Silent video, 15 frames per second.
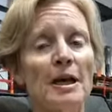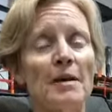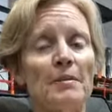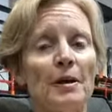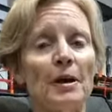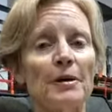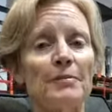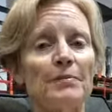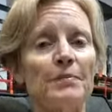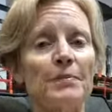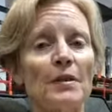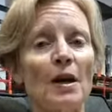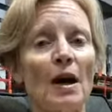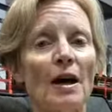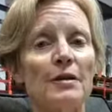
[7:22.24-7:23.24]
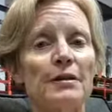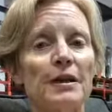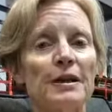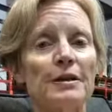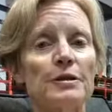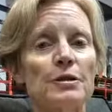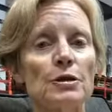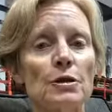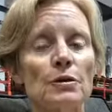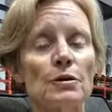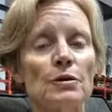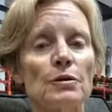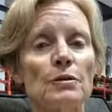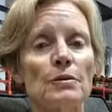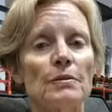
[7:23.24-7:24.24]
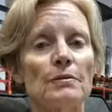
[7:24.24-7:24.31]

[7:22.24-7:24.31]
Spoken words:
But I think to